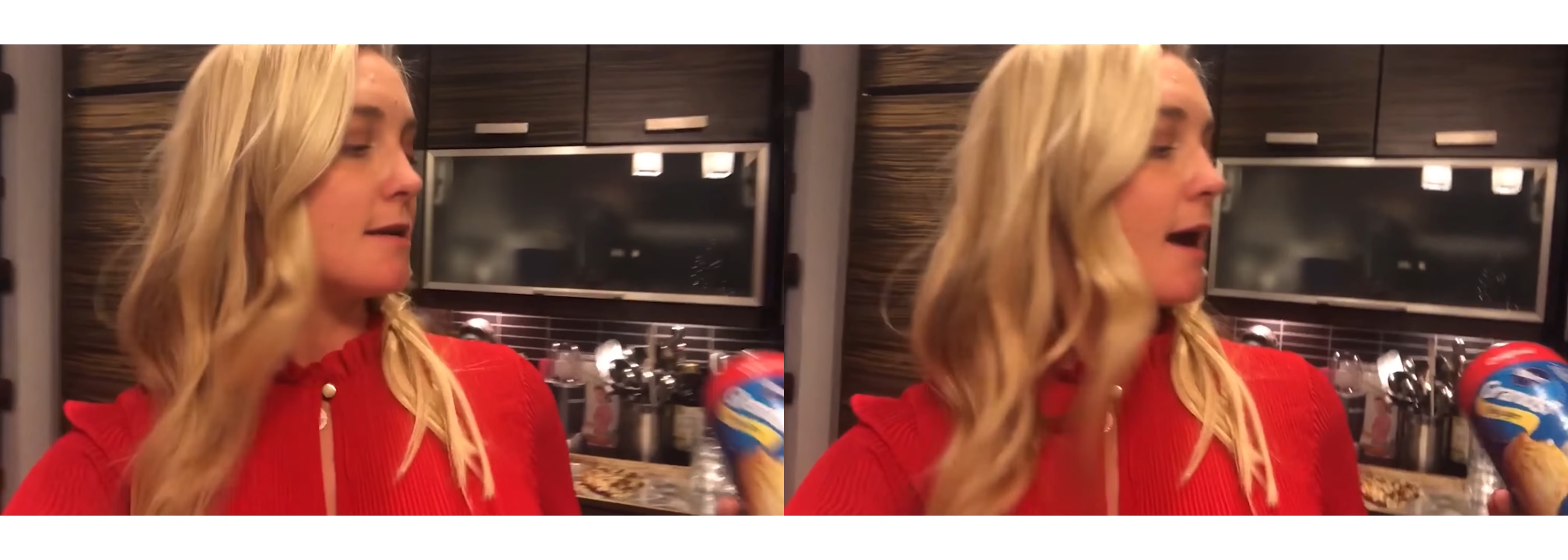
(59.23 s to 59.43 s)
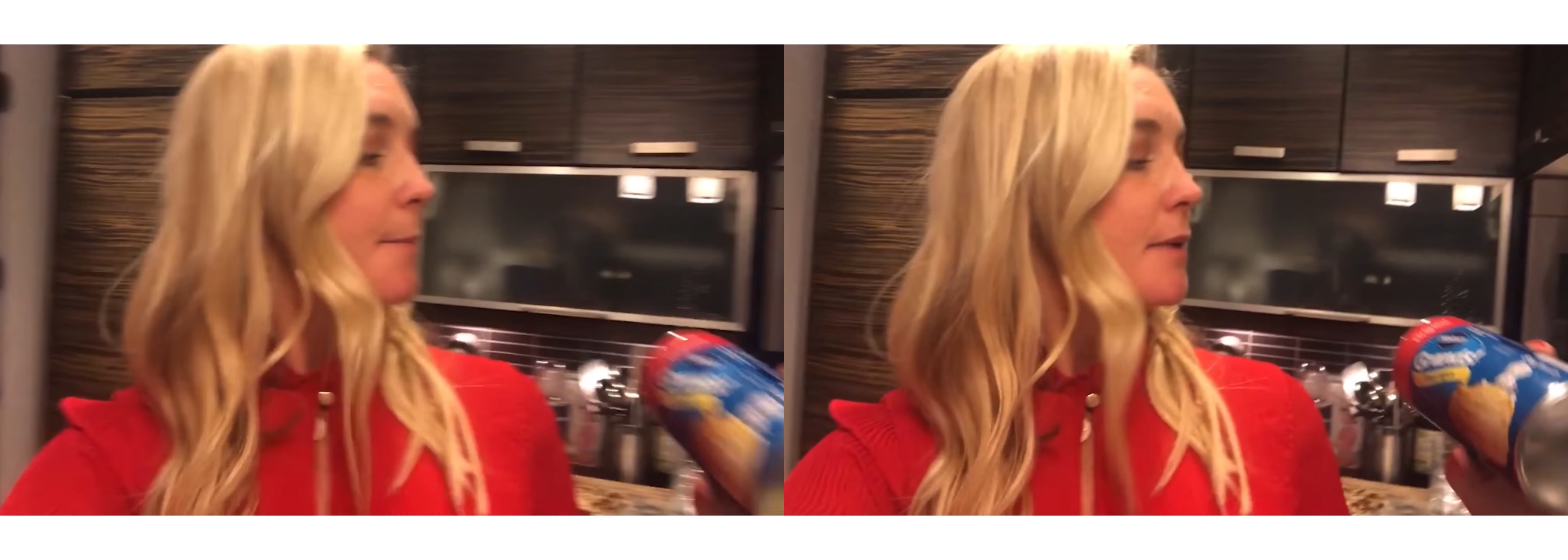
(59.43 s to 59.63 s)

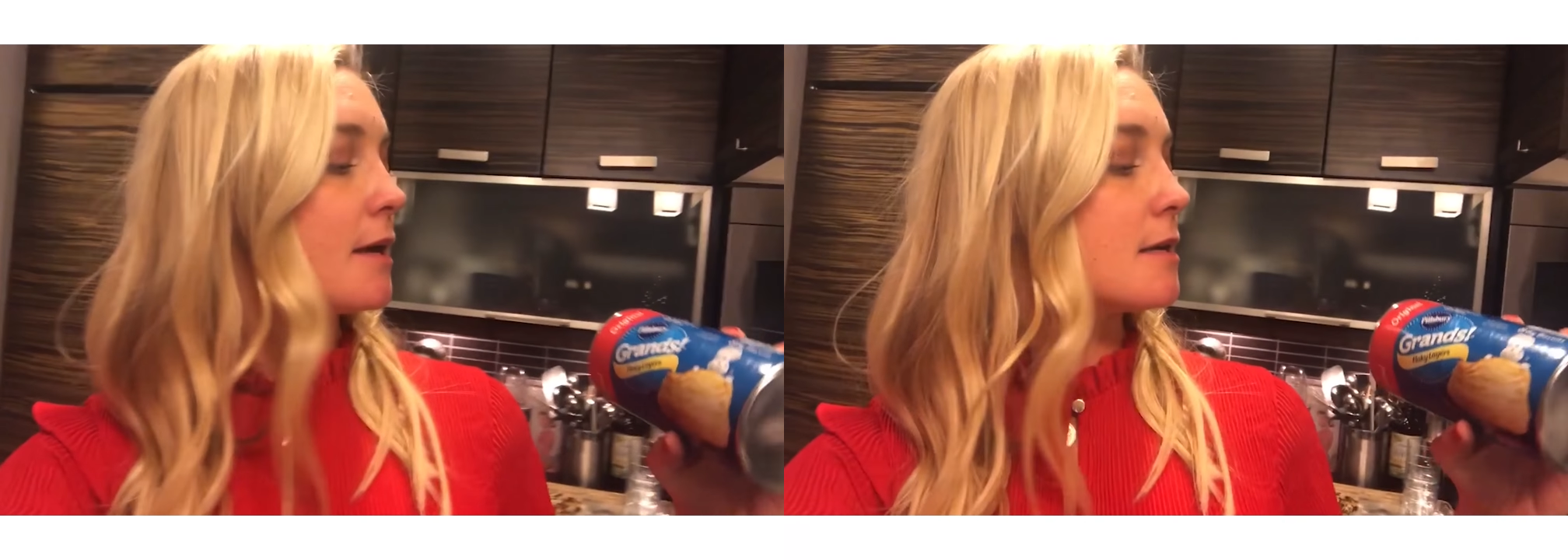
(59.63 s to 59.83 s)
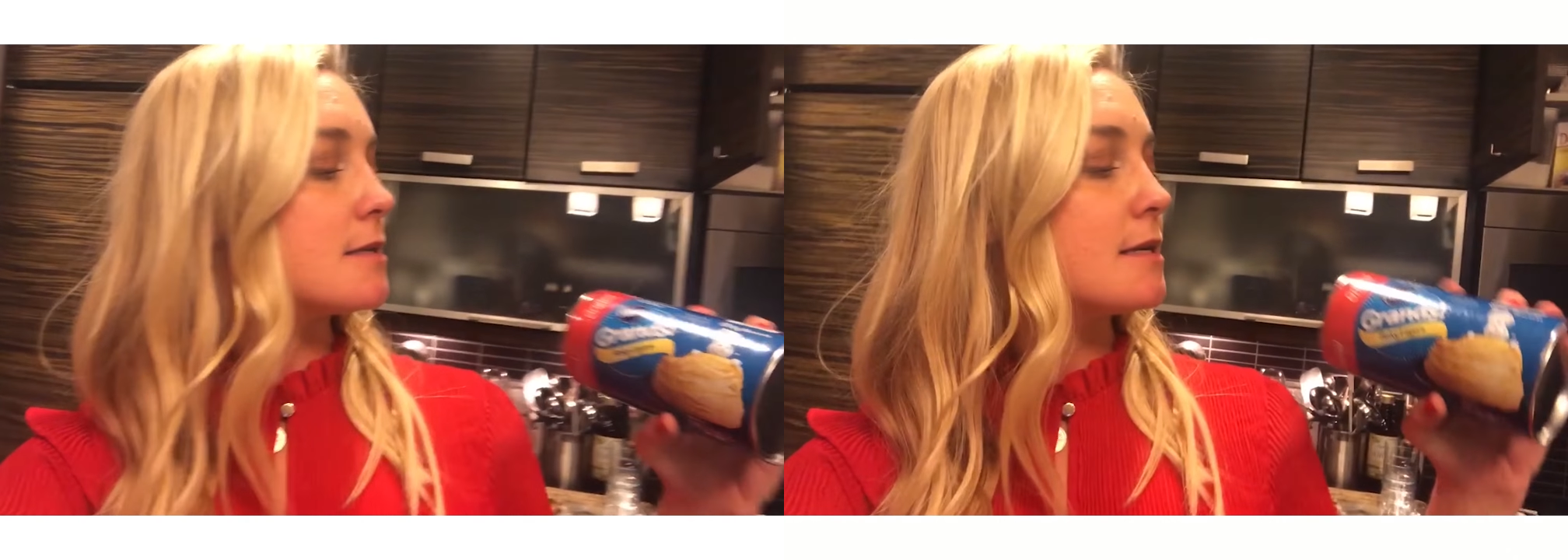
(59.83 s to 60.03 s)
step
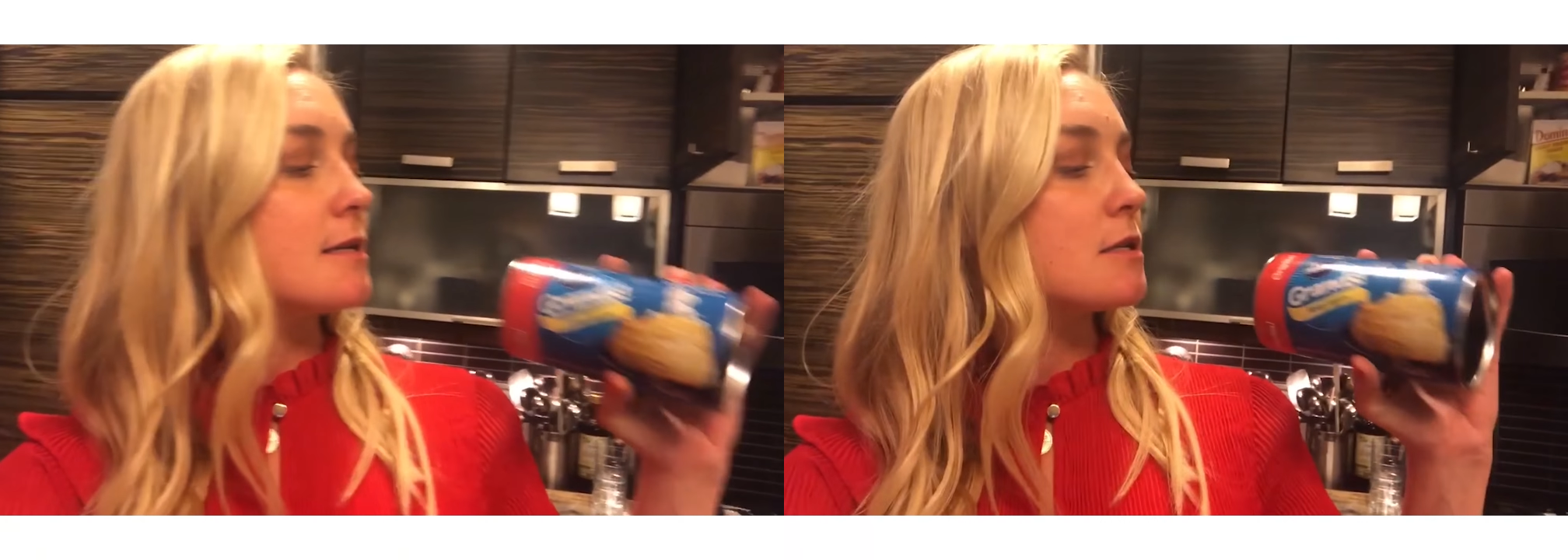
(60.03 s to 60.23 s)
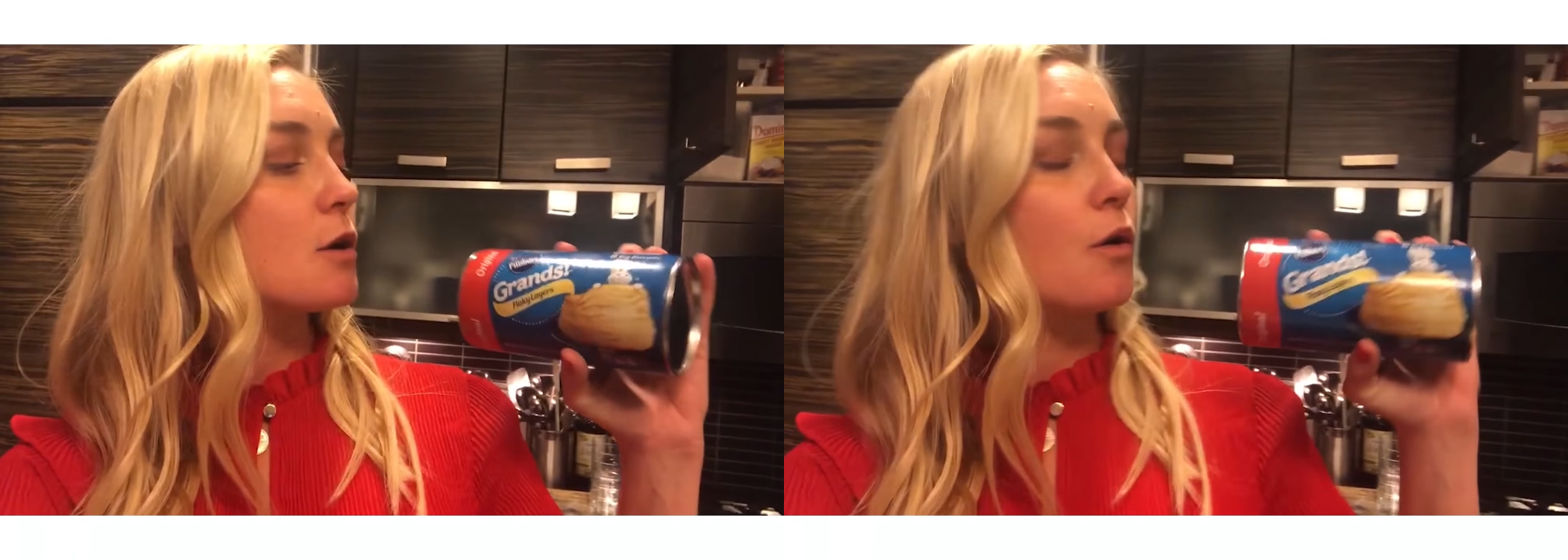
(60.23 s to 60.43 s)
is these